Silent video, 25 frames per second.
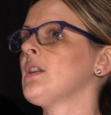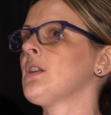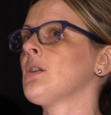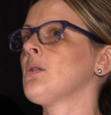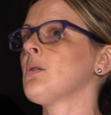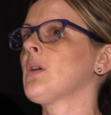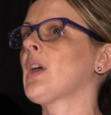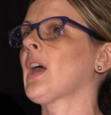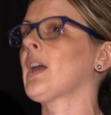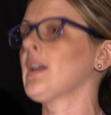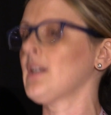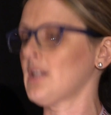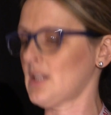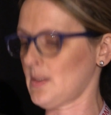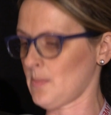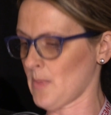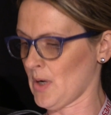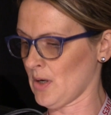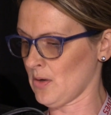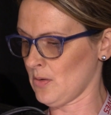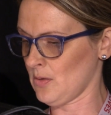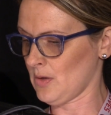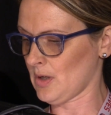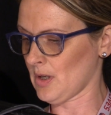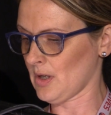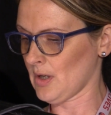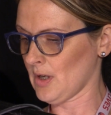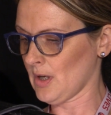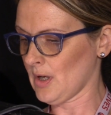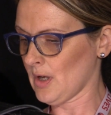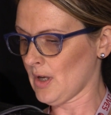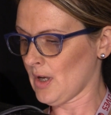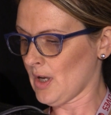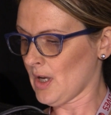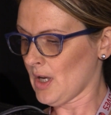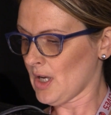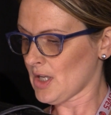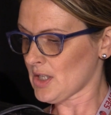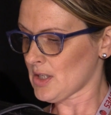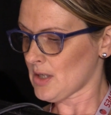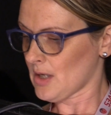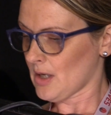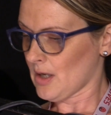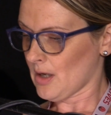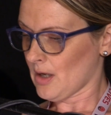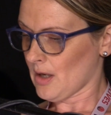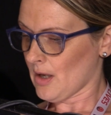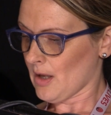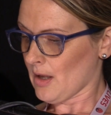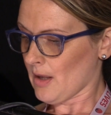the UK smoke.
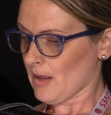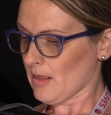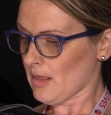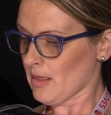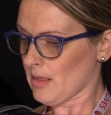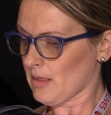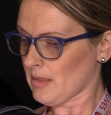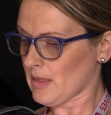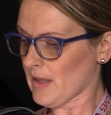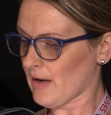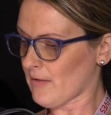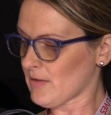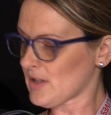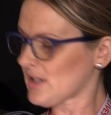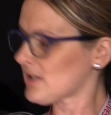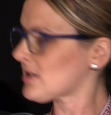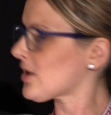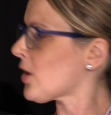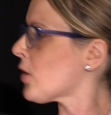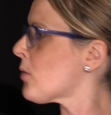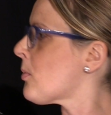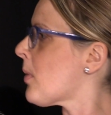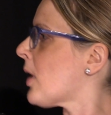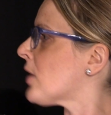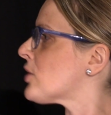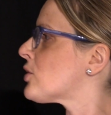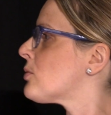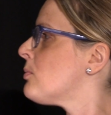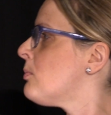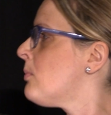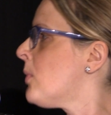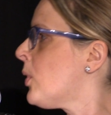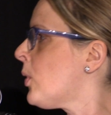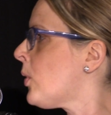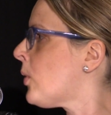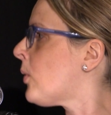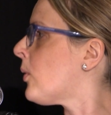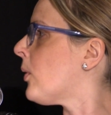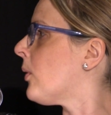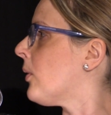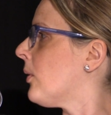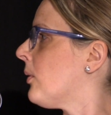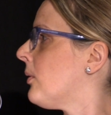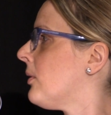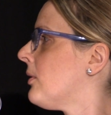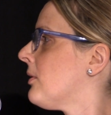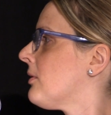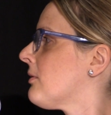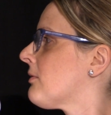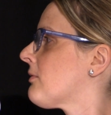There is so much
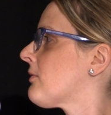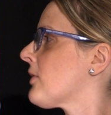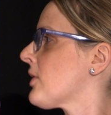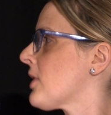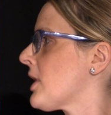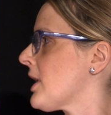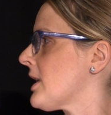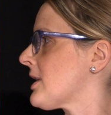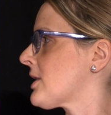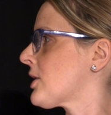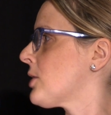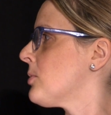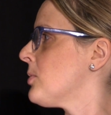more for this